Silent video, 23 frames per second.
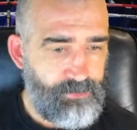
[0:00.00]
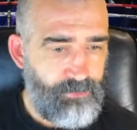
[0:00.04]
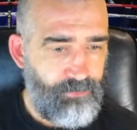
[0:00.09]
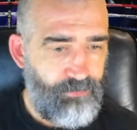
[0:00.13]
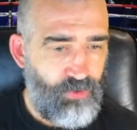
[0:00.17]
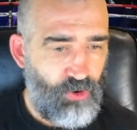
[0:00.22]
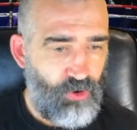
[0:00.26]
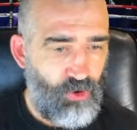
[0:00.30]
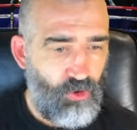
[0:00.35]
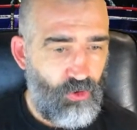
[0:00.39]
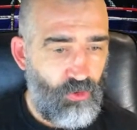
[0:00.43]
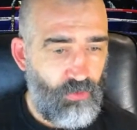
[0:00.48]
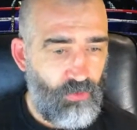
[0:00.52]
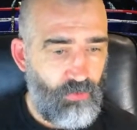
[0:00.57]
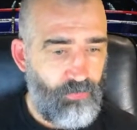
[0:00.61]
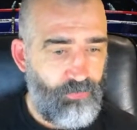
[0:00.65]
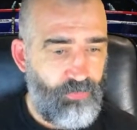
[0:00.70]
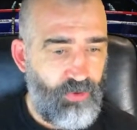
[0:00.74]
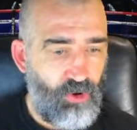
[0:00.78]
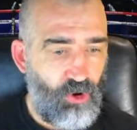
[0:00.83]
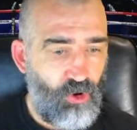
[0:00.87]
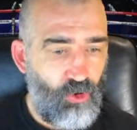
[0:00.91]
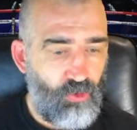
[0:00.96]
Paul
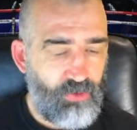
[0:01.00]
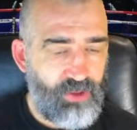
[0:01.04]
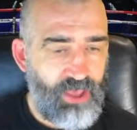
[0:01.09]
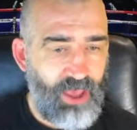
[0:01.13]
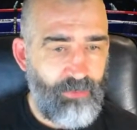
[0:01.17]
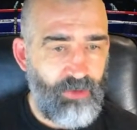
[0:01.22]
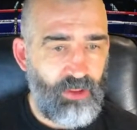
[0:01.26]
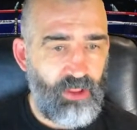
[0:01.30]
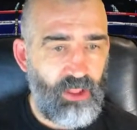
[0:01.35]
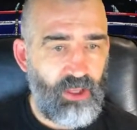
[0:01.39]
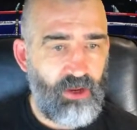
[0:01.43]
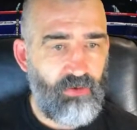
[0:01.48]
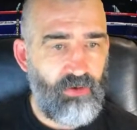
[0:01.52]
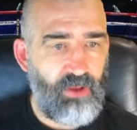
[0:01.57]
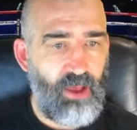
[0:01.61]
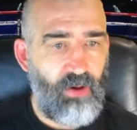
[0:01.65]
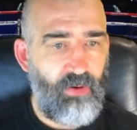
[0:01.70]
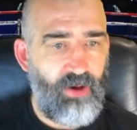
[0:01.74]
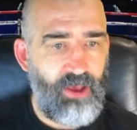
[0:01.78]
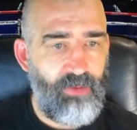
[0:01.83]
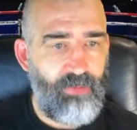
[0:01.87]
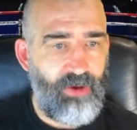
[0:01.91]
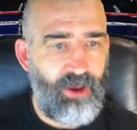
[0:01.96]
Camilleri,
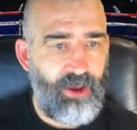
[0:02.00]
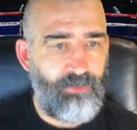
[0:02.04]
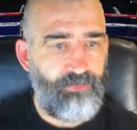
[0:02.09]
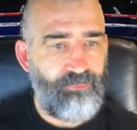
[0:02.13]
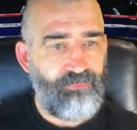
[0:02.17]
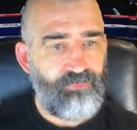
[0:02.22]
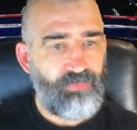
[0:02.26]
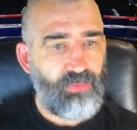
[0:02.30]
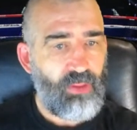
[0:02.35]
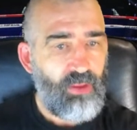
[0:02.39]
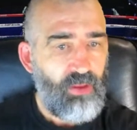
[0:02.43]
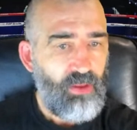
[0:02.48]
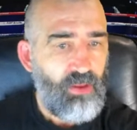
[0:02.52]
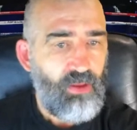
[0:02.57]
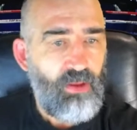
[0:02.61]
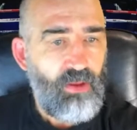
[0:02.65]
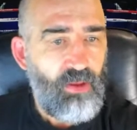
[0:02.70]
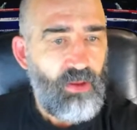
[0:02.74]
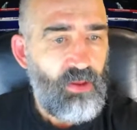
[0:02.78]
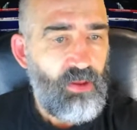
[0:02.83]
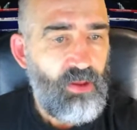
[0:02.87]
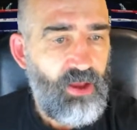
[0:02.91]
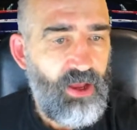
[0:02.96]
how are you, mate?
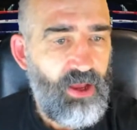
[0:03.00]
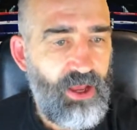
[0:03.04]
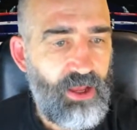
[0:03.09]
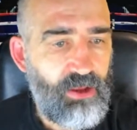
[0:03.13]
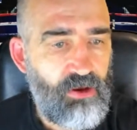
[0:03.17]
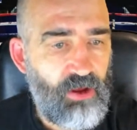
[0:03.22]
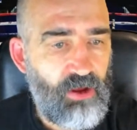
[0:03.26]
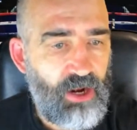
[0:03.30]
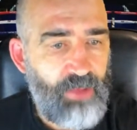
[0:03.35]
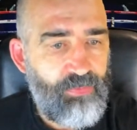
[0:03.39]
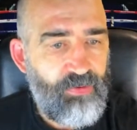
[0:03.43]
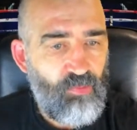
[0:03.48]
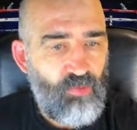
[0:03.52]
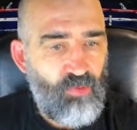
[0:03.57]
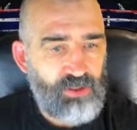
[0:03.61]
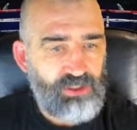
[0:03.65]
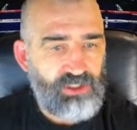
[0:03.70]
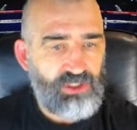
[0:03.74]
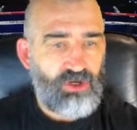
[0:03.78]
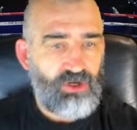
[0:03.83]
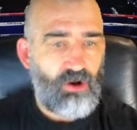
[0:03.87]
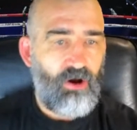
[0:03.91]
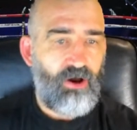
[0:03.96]
Got up and
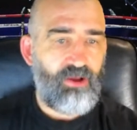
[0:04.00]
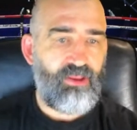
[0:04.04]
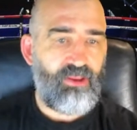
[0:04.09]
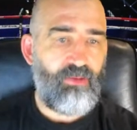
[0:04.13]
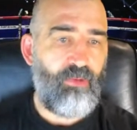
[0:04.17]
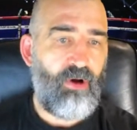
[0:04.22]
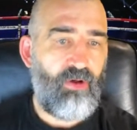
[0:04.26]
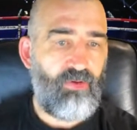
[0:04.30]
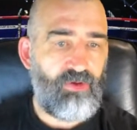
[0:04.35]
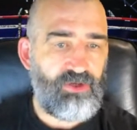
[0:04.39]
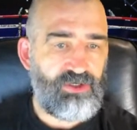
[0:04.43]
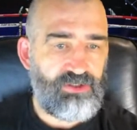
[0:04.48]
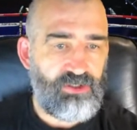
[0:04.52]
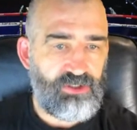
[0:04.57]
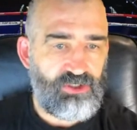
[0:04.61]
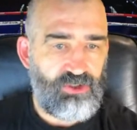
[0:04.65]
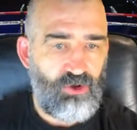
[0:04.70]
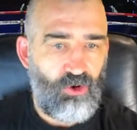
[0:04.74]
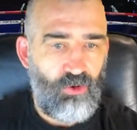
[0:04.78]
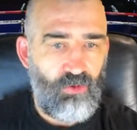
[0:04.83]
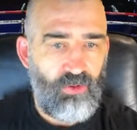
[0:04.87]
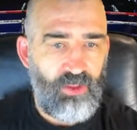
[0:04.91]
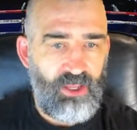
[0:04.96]
watched Jai demolish the
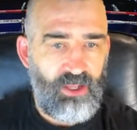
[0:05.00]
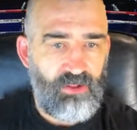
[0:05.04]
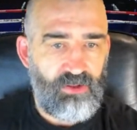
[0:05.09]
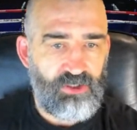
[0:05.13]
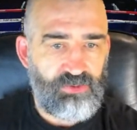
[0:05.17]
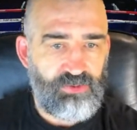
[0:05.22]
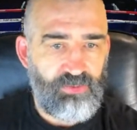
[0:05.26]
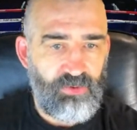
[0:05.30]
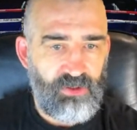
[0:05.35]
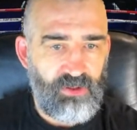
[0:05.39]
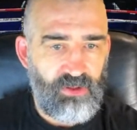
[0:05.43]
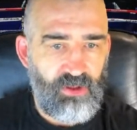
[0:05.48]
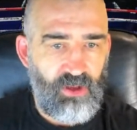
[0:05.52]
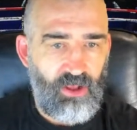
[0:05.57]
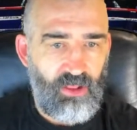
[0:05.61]
tall Englishman